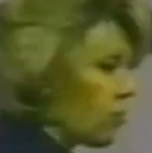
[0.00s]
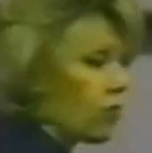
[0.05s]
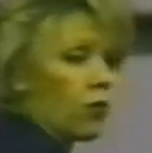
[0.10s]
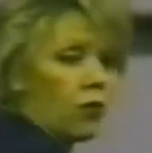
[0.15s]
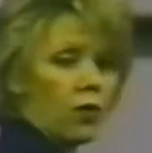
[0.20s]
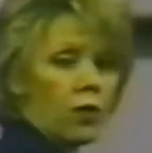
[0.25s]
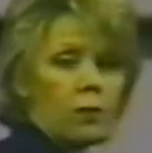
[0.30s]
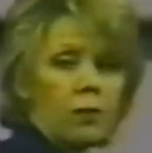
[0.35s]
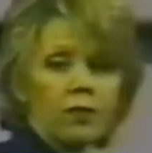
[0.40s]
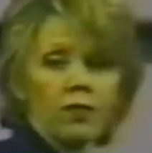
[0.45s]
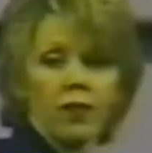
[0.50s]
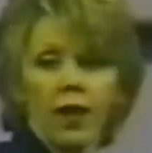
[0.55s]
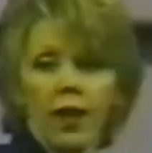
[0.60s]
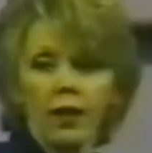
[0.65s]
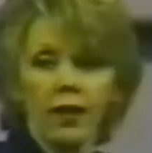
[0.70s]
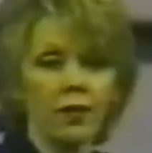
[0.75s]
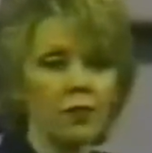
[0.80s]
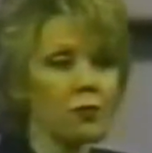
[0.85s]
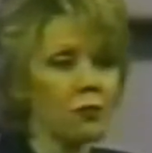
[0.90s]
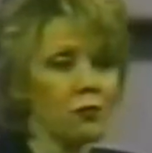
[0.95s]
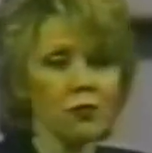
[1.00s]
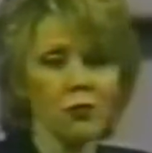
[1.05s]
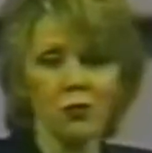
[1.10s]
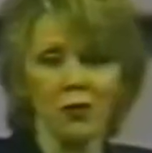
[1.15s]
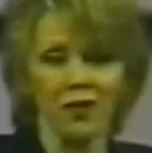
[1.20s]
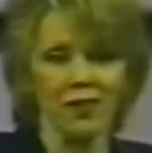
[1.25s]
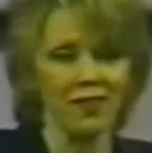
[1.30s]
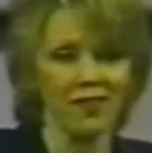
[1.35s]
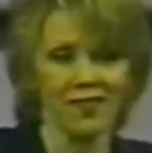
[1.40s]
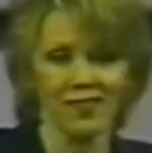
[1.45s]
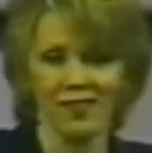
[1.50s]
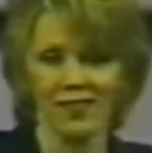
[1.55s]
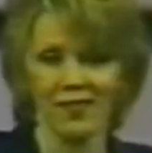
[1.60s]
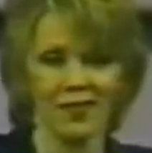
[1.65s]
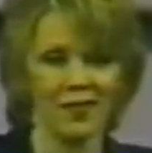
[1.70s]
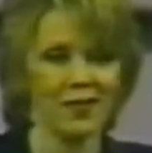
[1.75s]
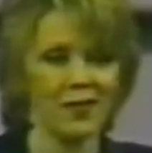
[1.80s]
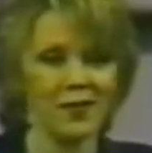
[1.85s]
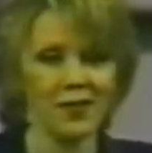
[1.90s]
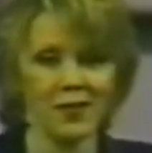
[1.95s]
is they're imitating the Druids.
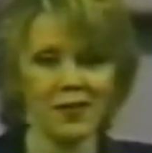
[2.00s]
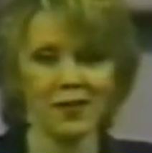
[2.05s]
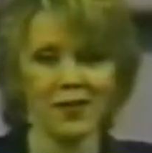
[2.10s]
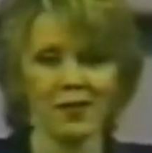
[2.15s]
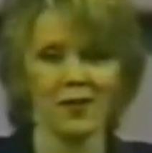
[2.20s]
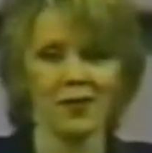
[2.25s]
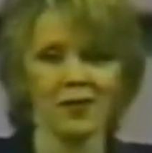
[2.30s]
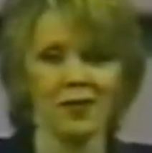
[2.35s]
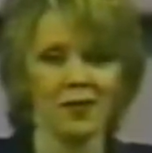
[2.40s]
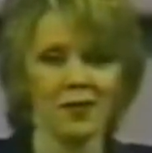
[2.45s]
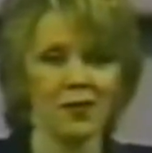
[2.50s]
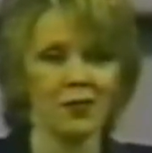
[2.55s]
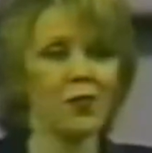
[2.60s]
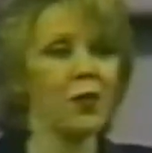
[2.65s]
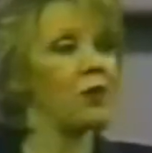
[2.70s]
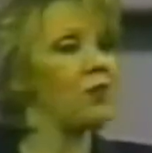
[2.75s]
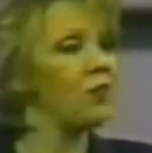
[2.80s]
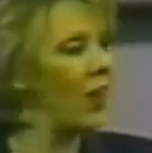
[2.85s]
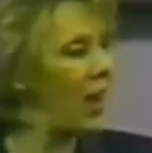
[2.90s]
They're